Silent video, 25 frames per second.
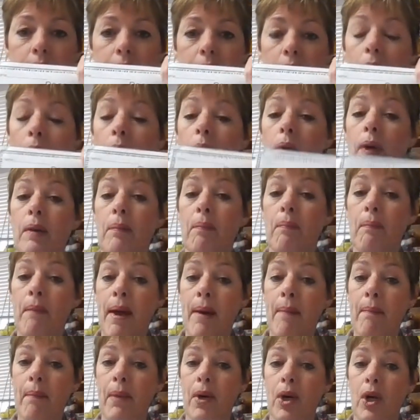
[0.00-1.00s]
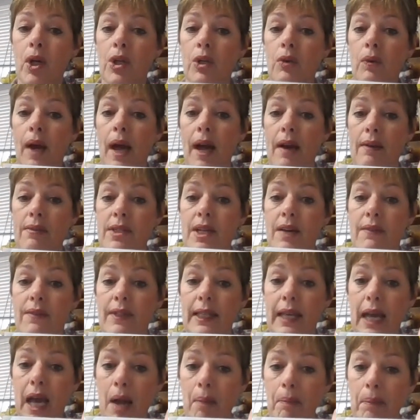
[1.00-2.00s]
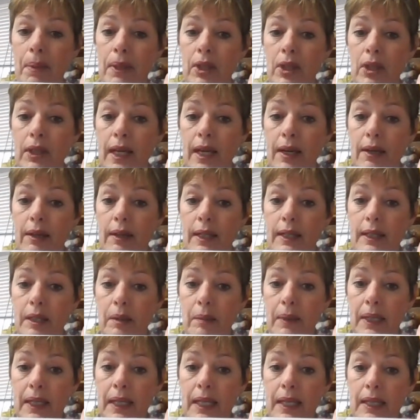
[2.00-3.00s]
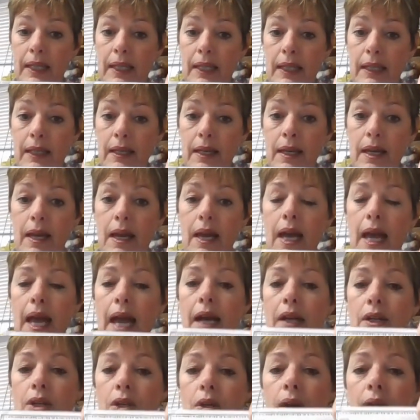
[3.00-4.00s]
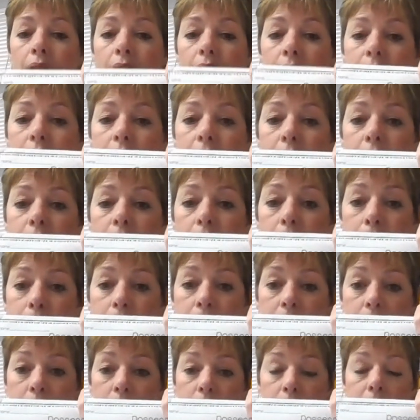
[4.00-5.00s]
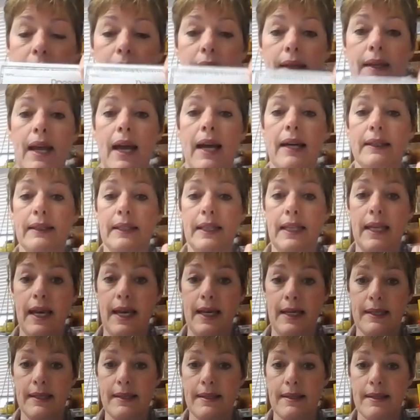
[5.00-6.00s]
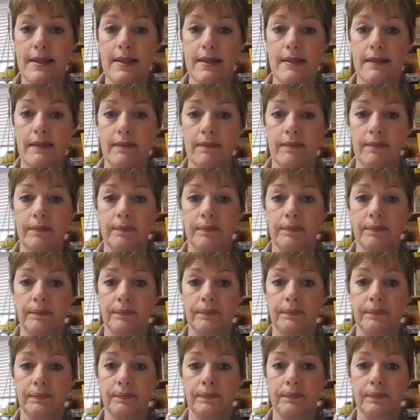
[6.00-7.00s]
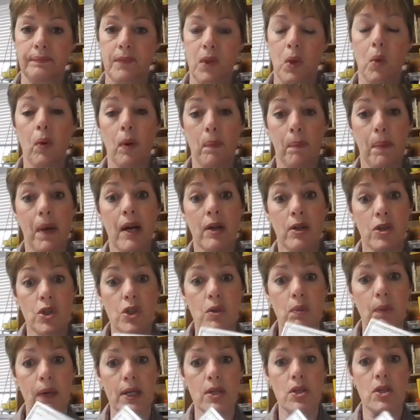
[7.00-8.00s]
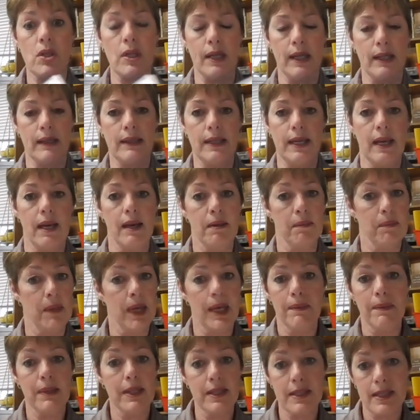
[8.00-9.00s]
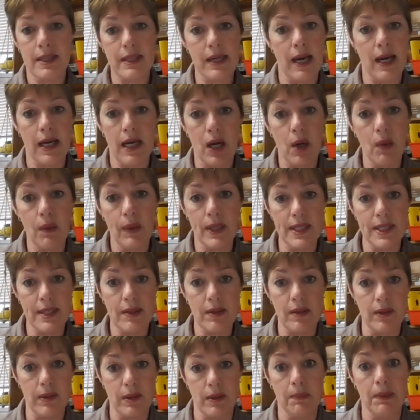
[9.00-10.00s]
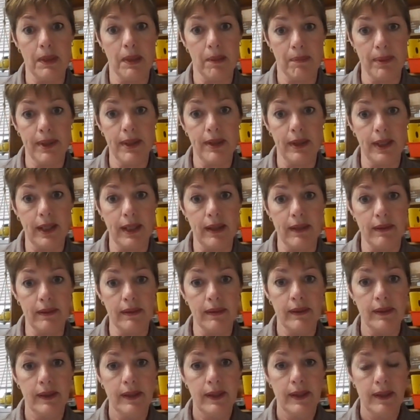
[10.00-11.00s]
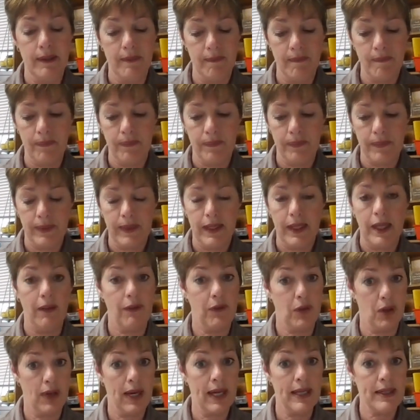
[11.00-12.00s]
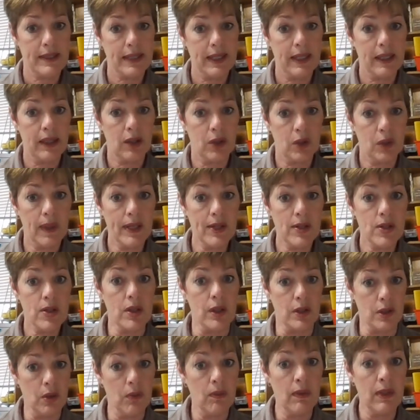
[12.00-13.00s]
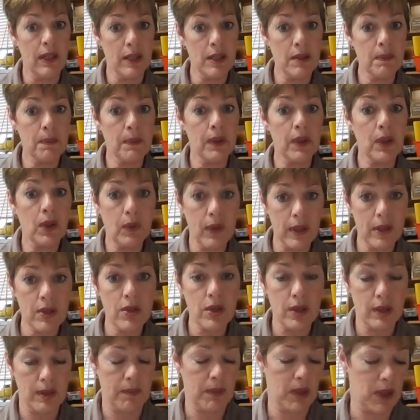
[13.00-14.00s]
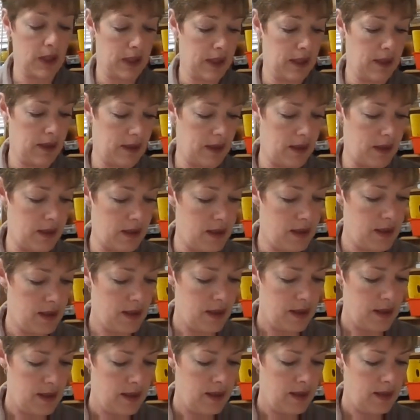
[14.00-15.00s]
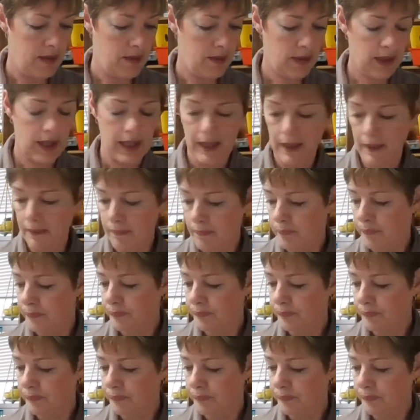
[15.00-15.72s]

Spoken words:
And remember, you have to have a capital letter at the beginning and you have to have a period at the end, or punctuation at the end. Maybe it's not always going to be a period. If you're asking a question, you need to put a question mark in there. Okay.